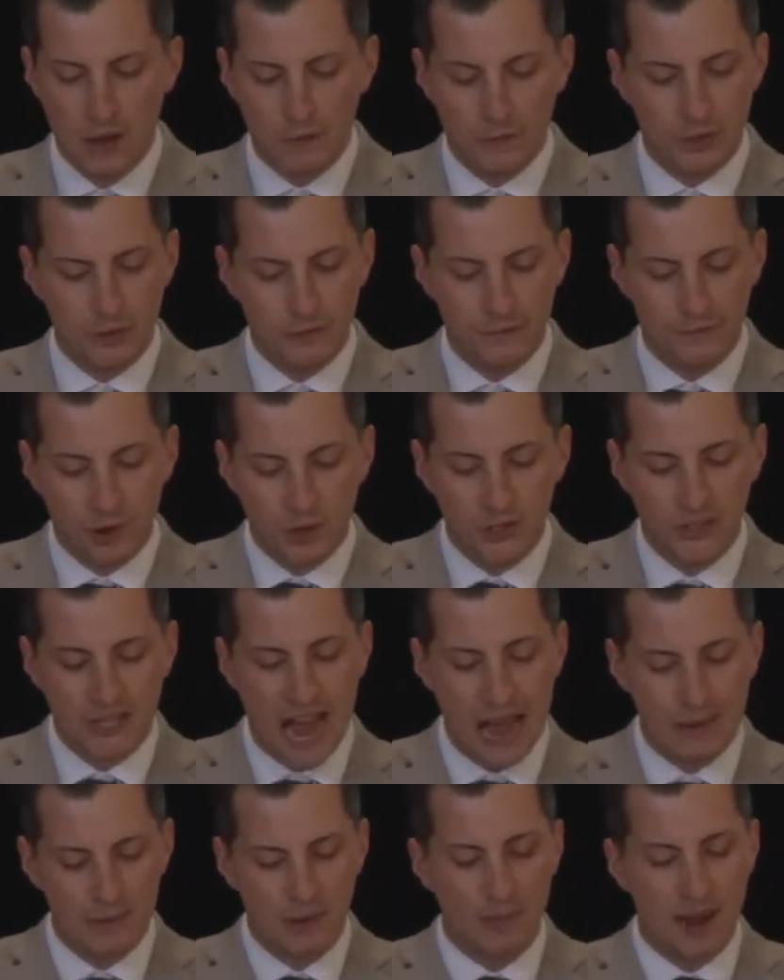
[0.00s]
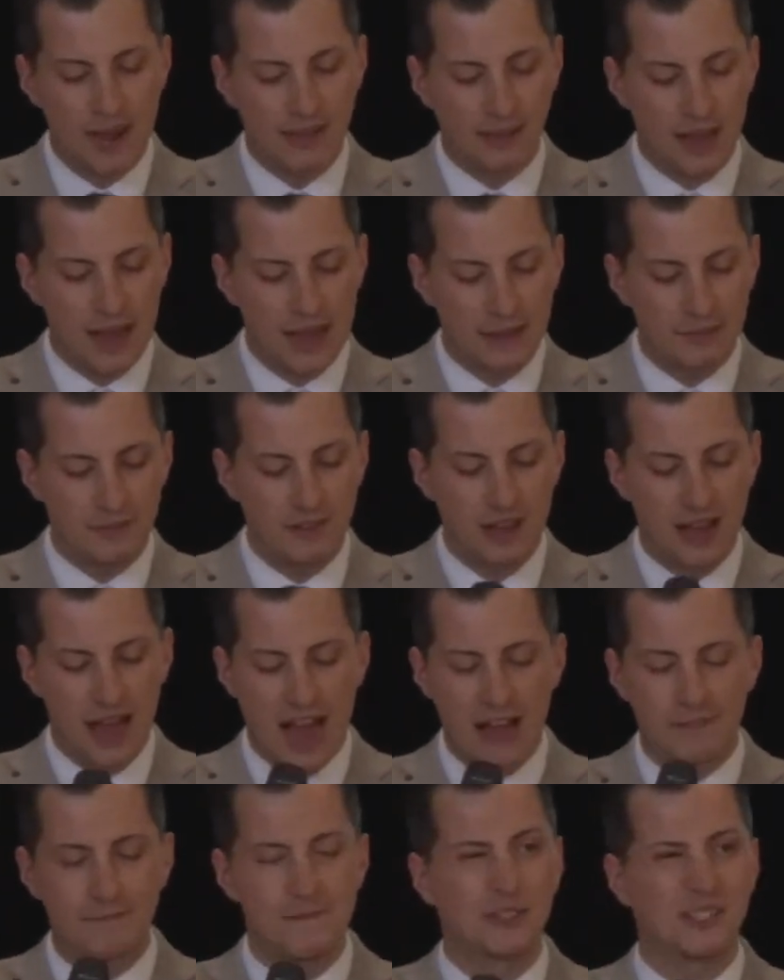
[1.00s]
For the first time in my life,
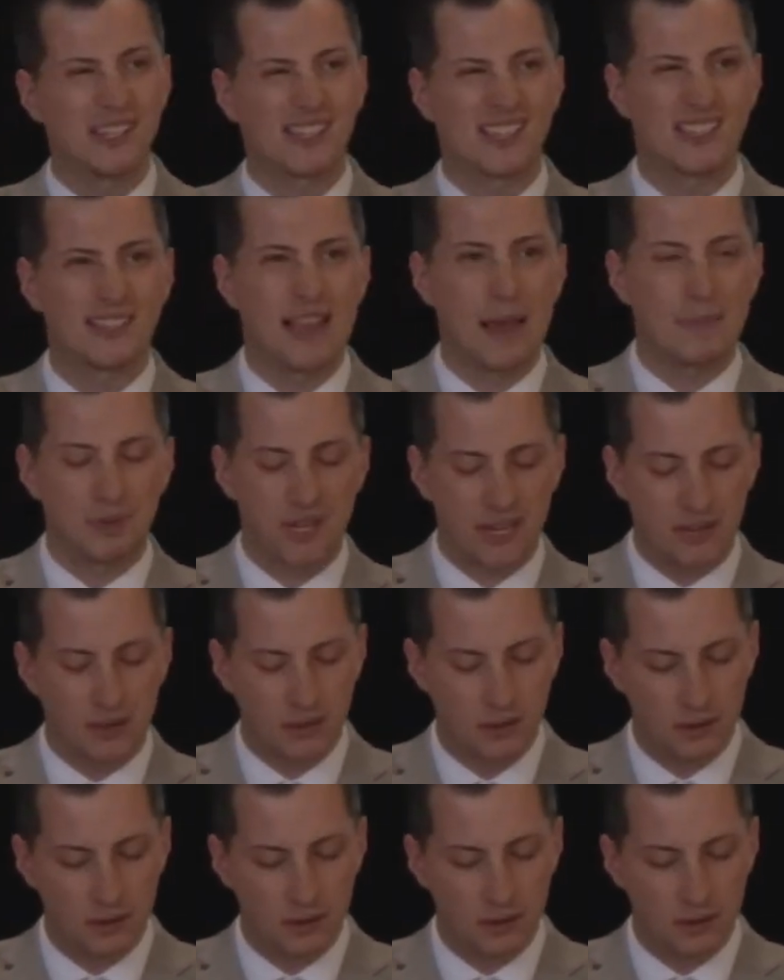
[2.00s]
I felt accepted.